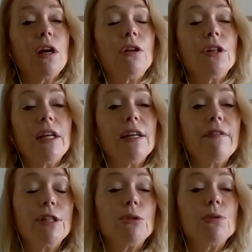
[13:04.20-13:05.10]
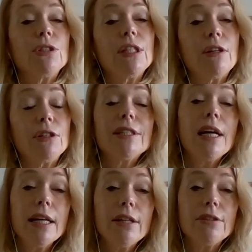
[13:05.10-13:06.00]
all the individuals that are
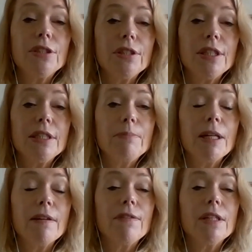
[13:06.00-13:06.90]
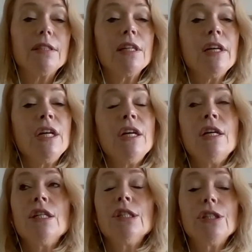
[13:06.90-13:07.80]
entitled to these benefits.
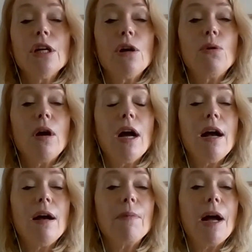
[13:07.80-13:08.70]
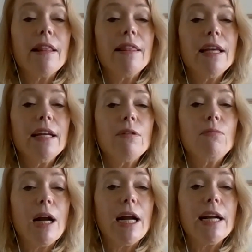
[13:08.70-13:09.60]
So um, I think
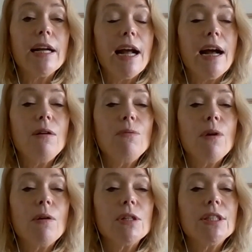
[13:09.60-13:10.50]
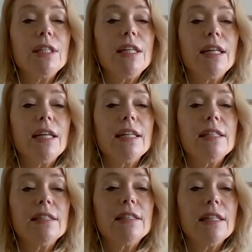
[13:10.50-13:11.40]
right now what we're seeing
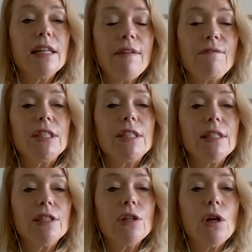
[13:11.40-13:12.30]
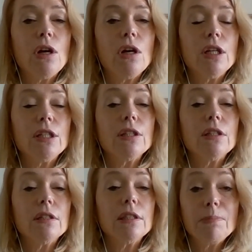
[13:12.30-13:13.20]
is an emphasis on
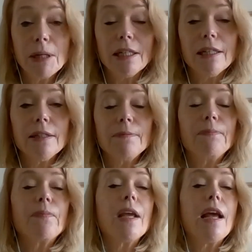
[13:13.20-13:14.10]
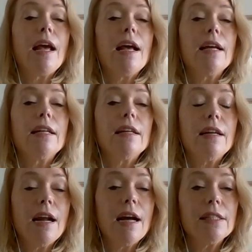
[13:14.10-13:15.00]
spending and
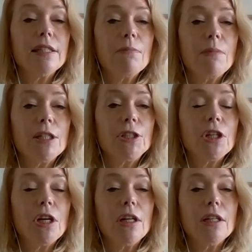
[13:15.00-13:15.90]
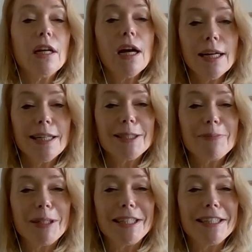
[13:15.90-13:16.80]
not so much on cutting
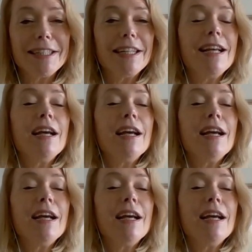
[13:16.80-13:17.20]
spending.